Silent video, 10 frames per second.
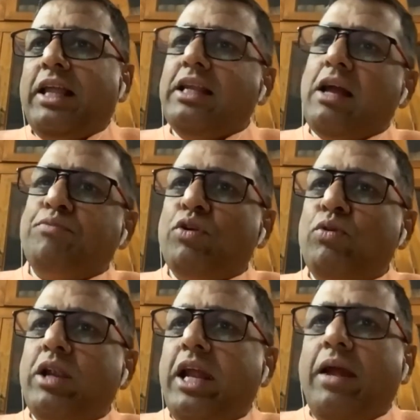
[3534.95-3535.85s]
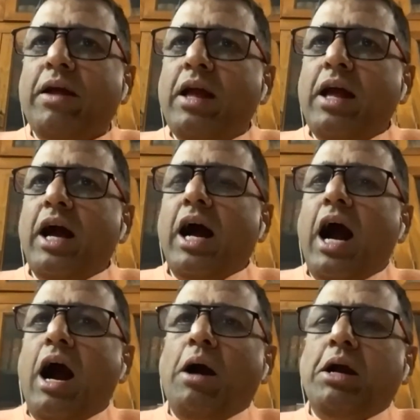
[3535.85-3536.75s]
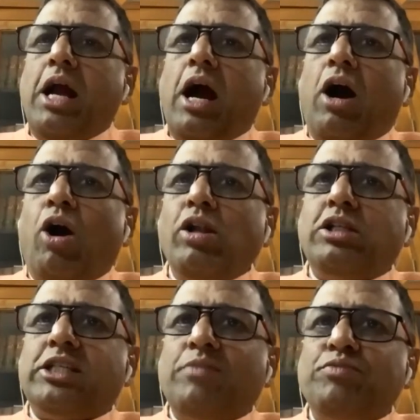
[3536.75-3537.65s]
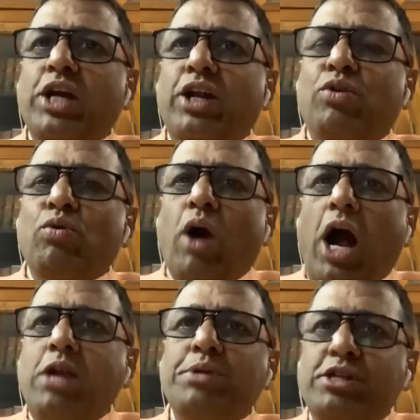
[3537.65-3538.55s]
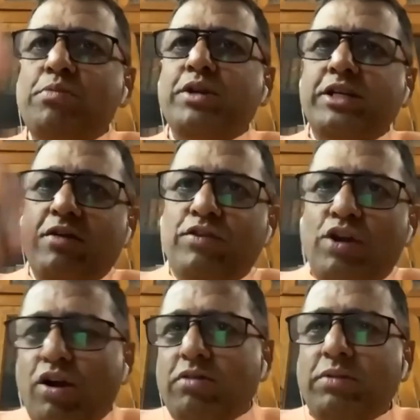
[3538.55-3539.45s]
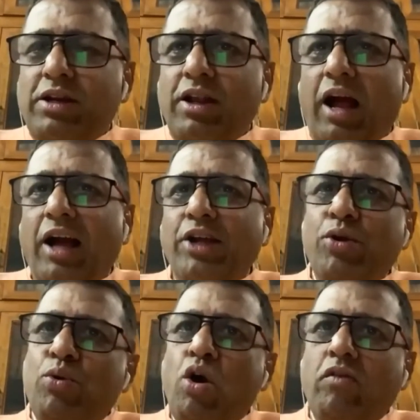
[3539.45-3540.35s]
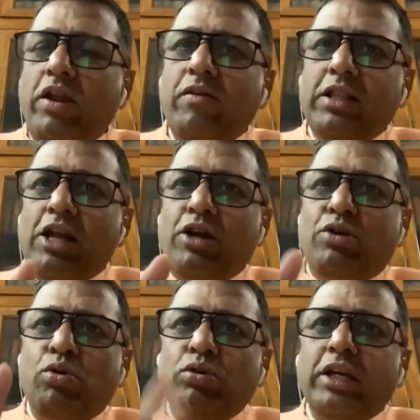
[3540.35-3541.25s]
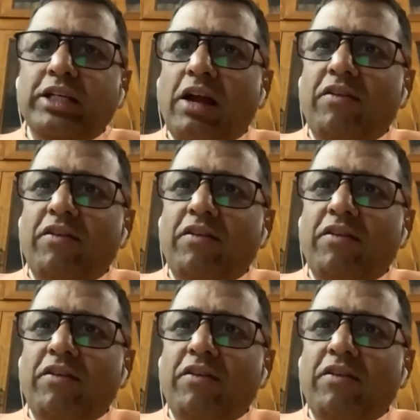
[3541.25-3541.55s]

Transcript: That is absolutely all subject to admissibility of a document. You know very well there are two things